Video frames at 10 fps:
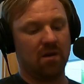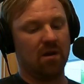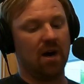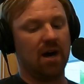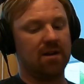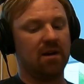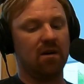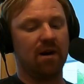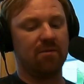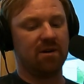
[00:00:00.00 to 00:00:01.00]

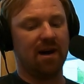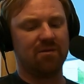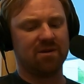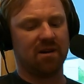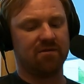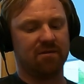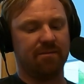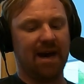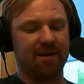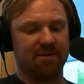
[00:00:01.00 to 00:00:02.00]
No, I wouldn't go through the
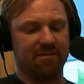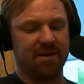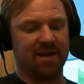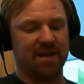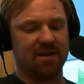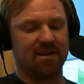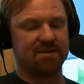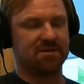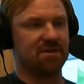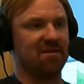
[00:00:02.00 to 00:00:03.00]
back with a menhaden because
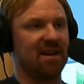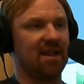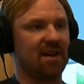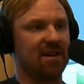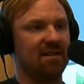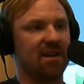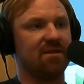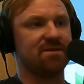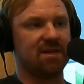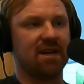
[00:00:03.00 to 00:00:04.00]
they're so delicate. Like
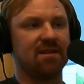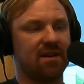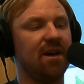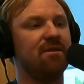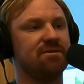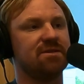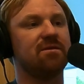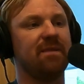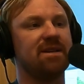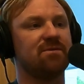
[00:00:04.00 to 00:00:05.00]
you were saying, the nose is
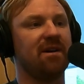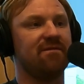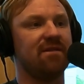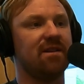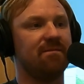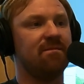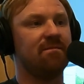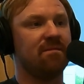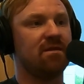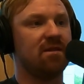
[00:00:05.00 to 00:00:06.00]
the best way for them,
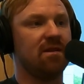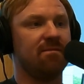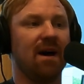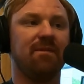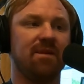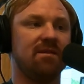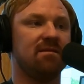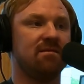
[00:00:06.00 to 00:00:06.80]
in my opinion.